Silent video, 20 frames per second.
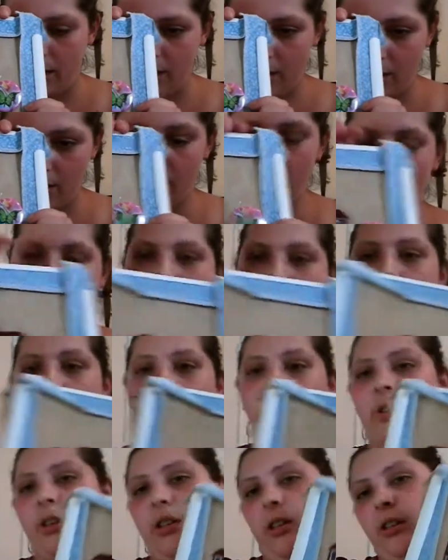without
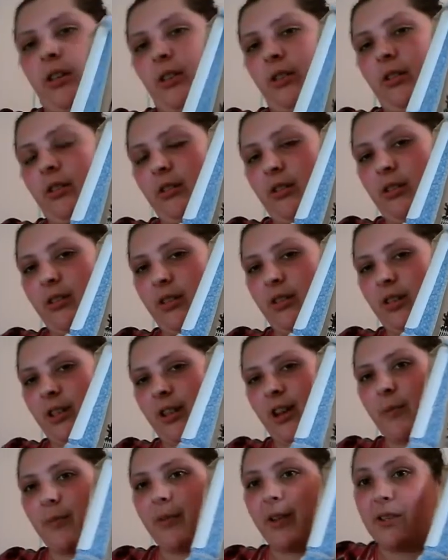looking it
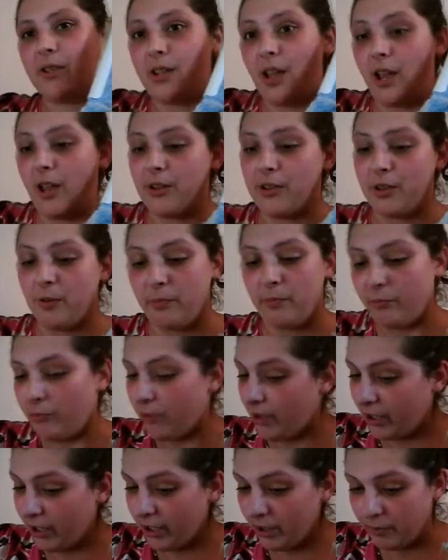up, because I also am
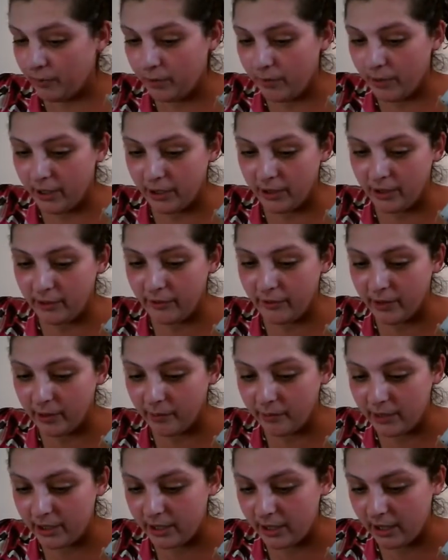very unprepared to film
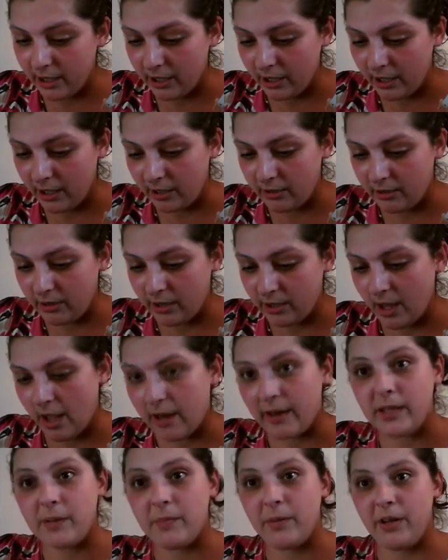today, kind
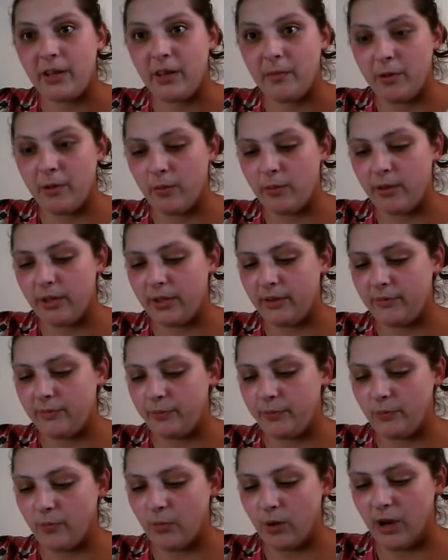of spare the moment
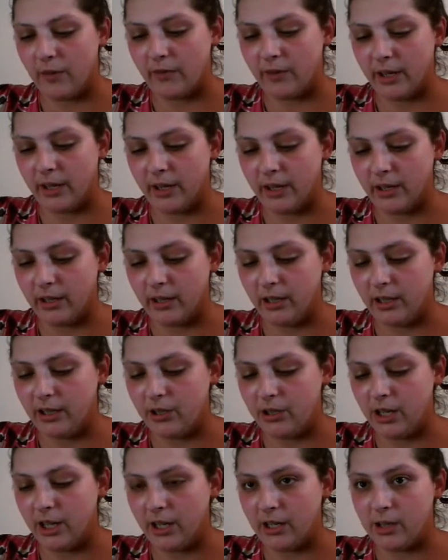whenever I get a
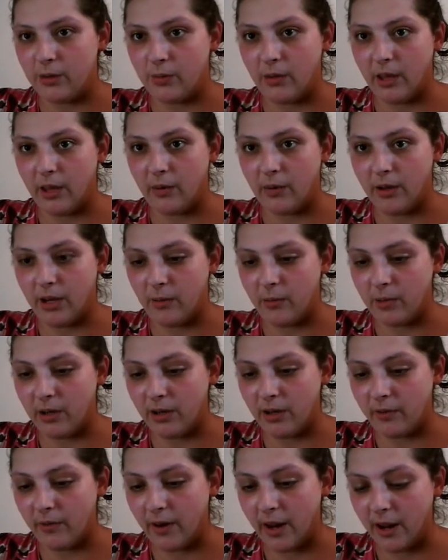chance without anybody
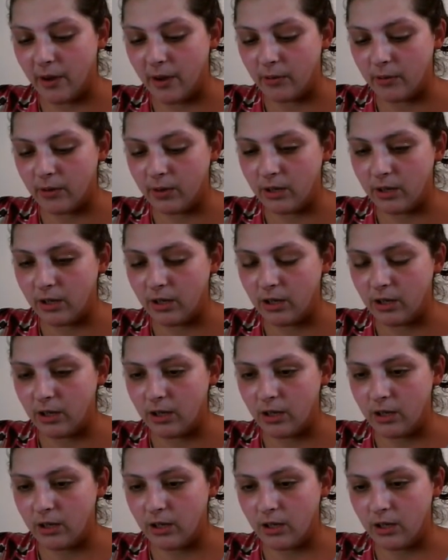around
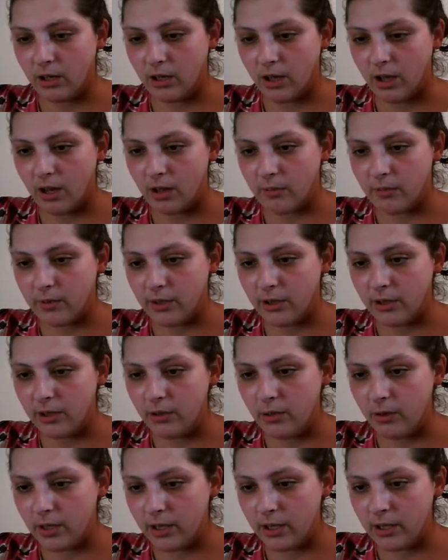to do
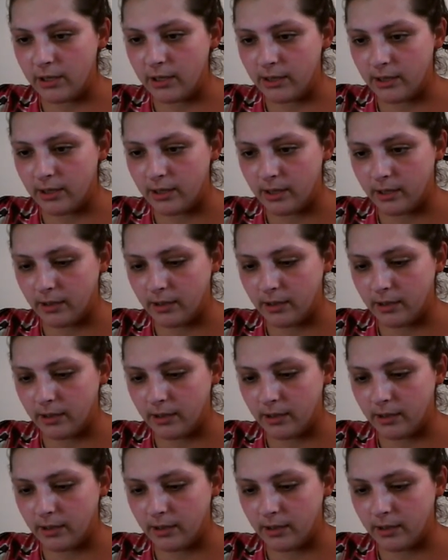this.